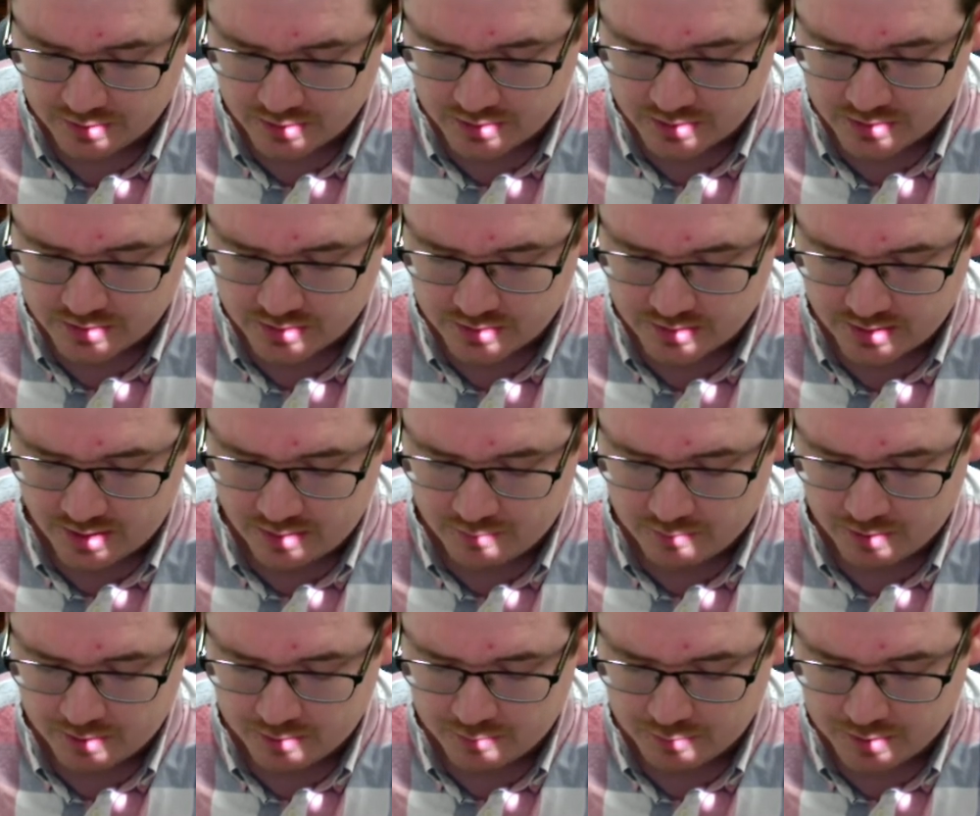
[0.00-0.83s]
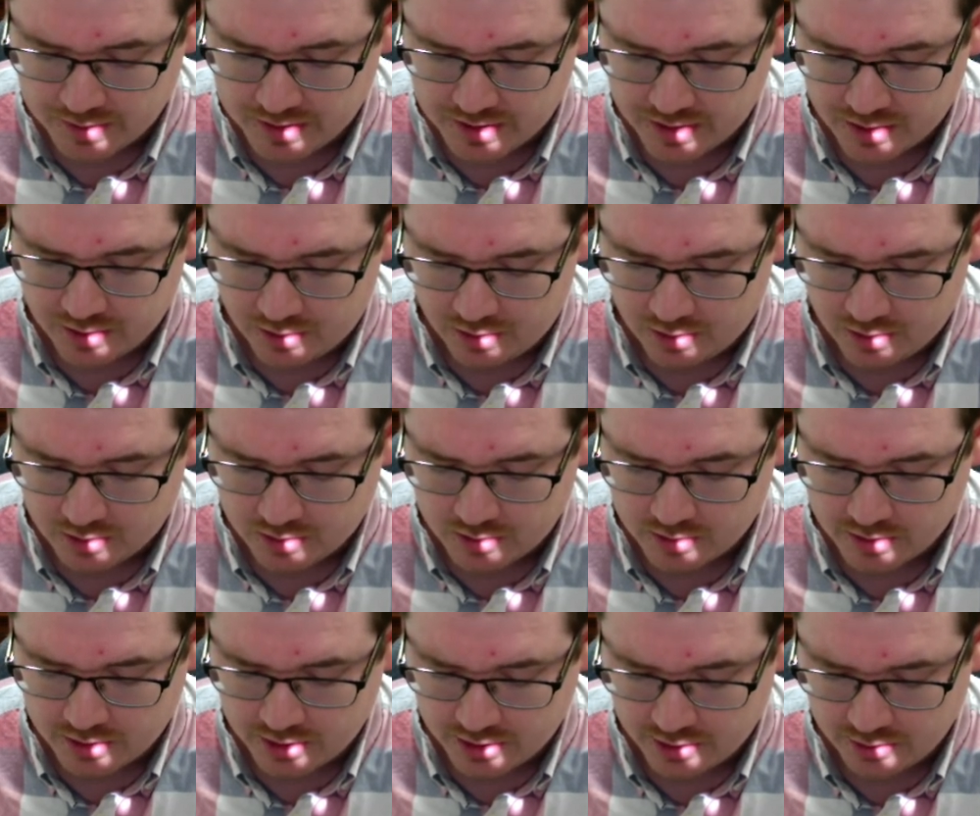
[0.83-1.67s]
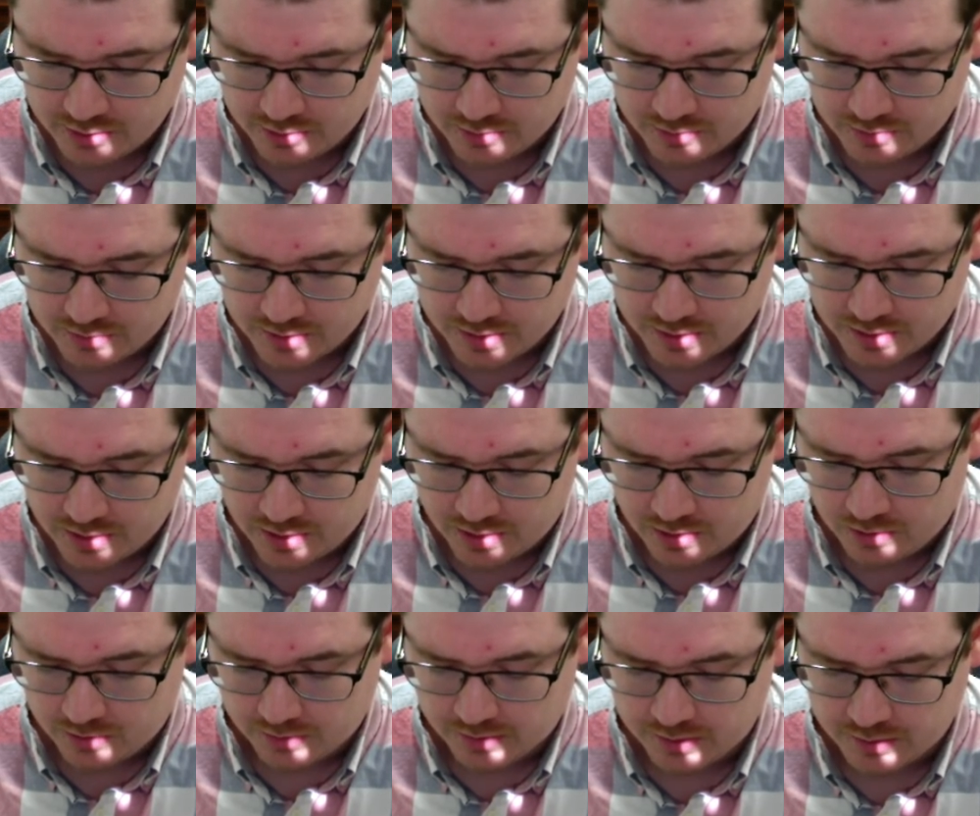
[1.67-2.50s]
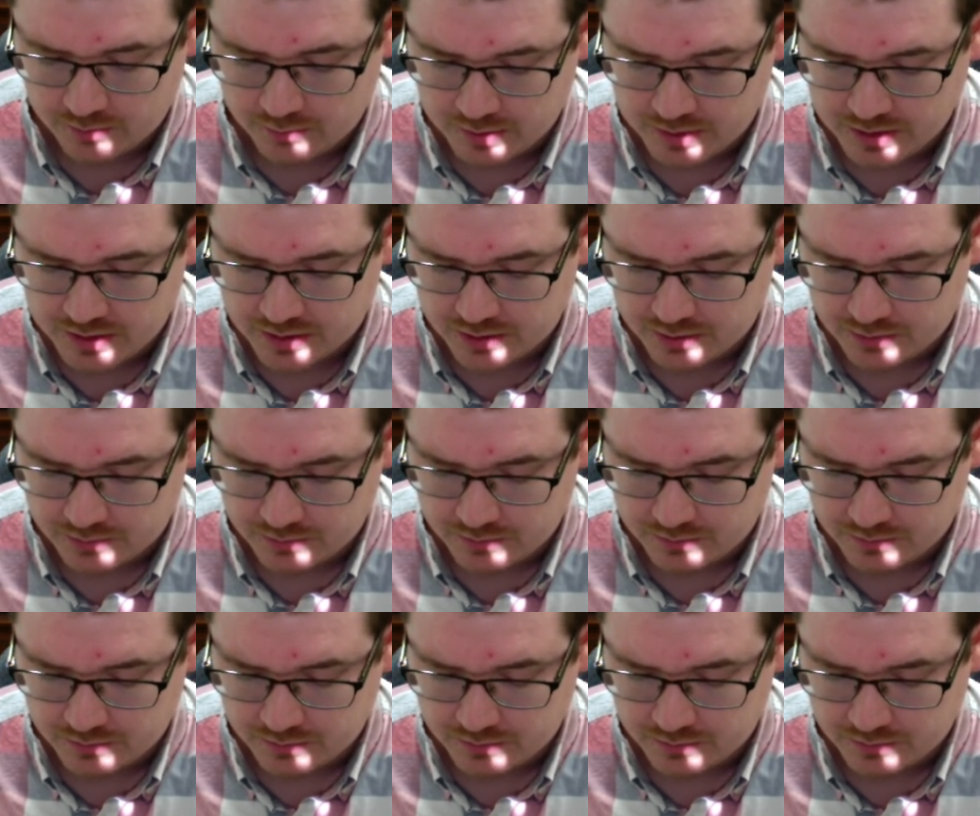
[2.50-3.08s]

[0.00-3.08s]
so that way we can honor you in all that we do.